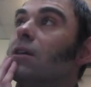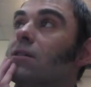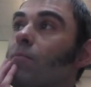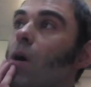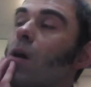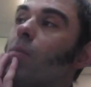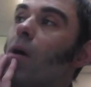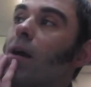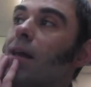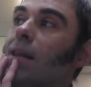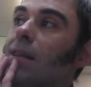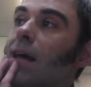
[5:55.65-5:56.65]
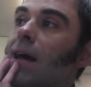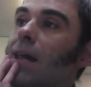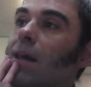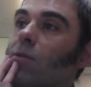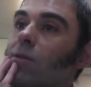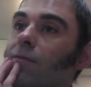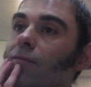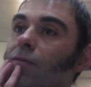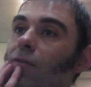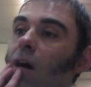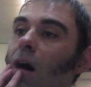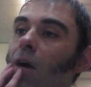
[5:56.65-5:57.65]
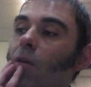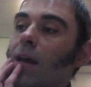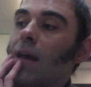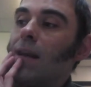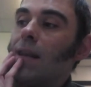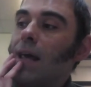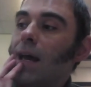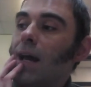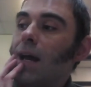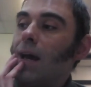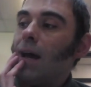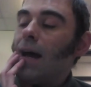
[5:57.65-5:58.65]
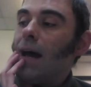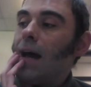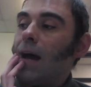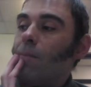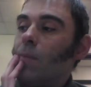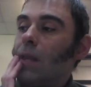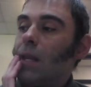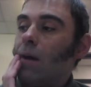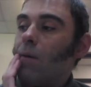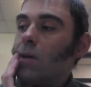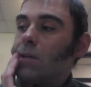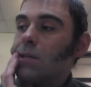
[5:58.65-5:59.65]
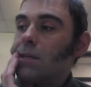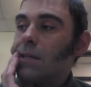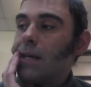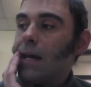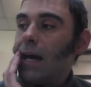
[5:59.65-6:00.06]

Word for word: there's a motorbike in there. There was a Ferrari in there. Um, there was uh,